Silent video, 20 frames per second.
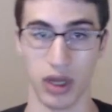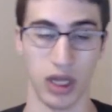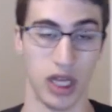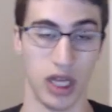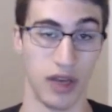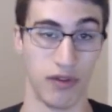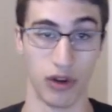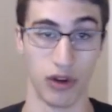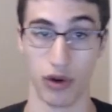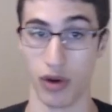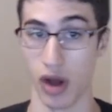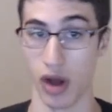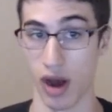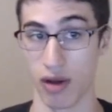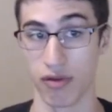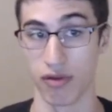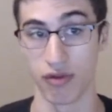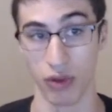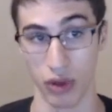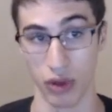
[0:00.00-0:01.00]
if you're
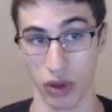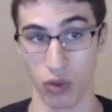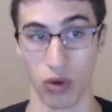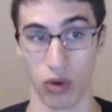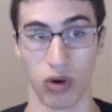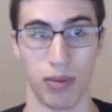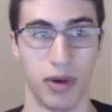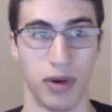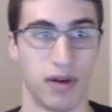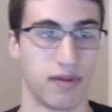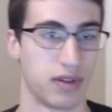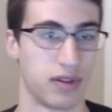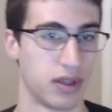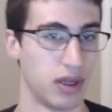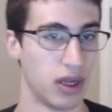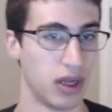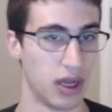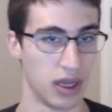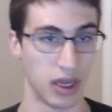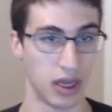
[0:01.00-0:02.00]
not fully world buffed.
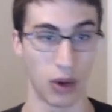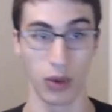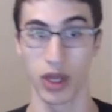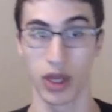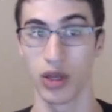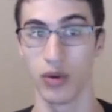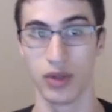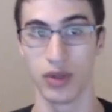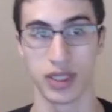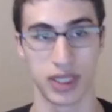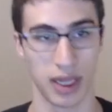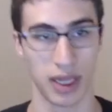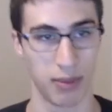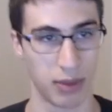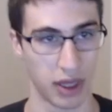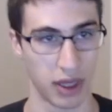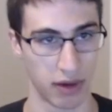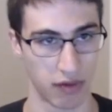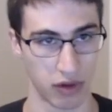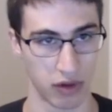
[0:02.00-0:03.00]
Now we can do the same
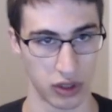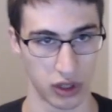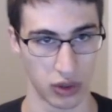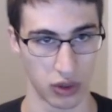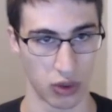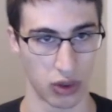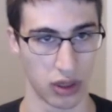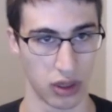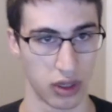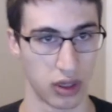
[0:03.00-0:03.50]
thing for sword.